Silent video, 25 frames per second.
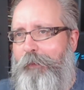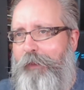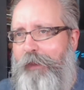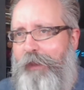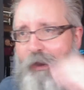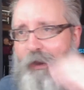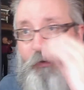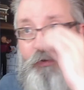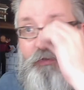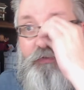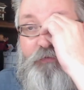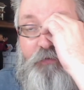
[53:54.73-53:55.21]

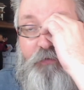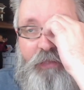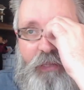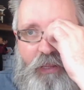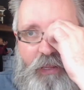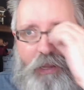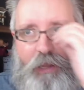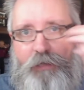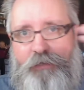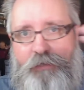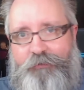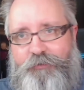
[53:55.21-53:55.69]
I always
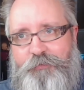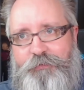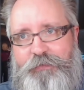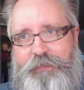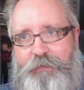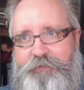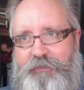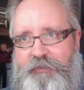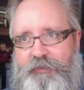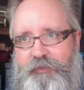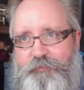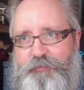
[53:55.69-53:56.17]
forget, and
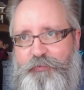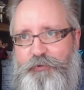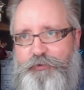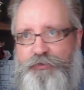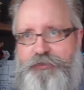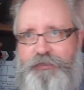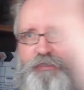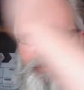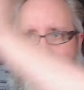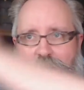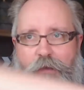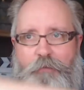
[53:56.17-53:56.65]
sometimes I just
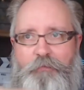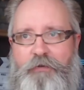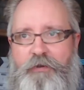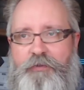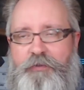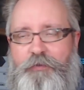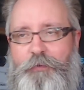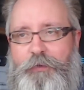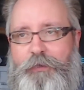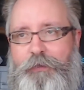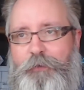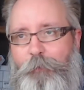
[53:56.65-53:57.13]
push the camera out of
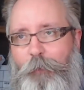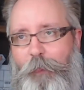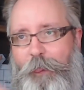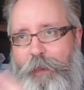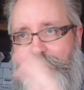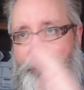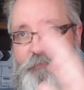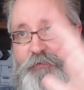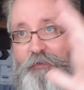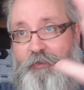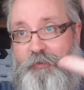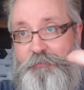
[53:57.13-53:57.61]
the way,
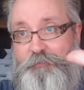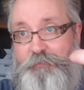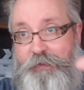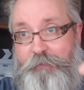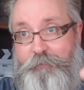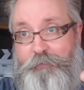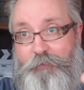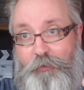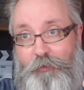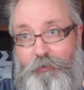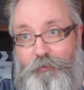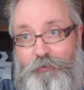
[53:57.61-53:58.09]
and because
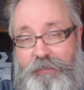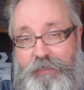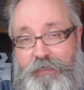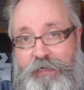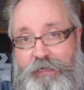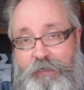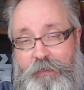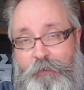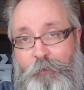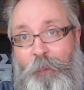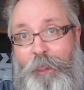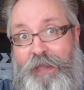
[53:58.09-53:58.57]
people are looking
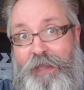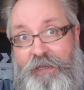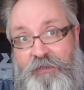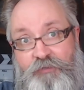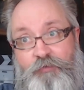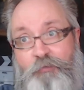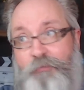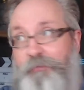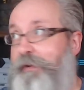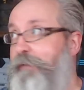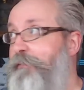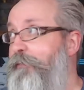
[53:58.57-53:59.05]
at it, and
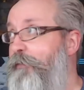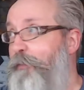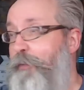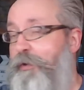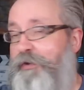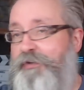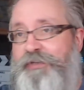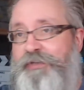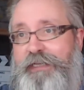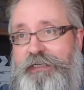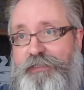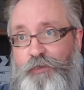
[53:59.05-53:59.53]
some people
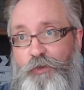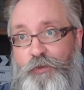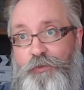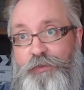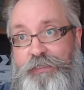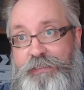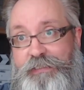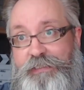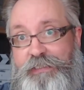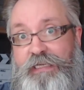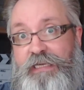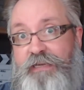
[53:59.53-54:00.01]
watch this on
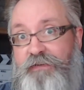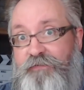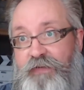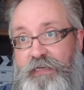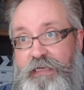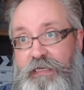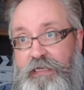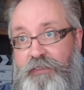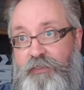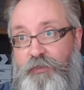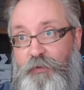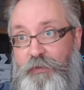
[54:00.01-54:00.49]
the
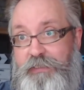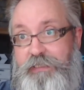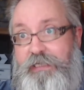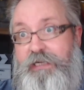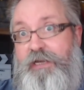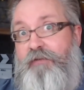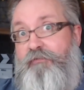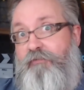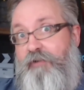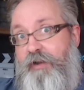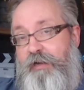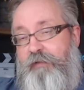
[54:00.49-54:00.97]
TV, so it's like
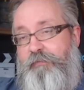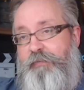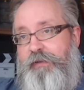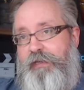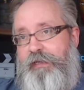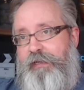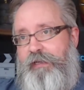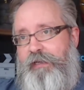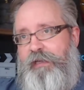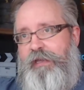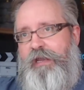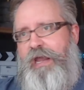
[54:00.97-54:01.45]
a really
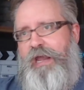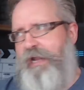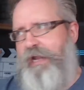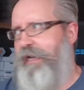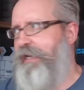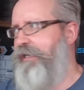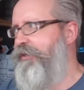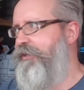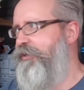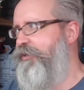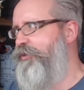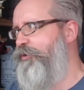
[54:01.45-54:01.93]
big, and
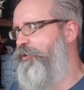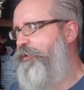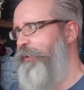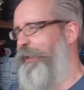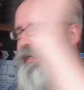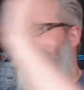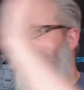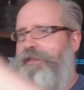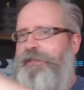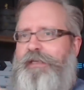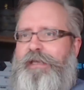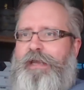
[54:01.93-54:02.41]
I just
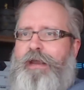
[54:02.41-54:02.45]
swing the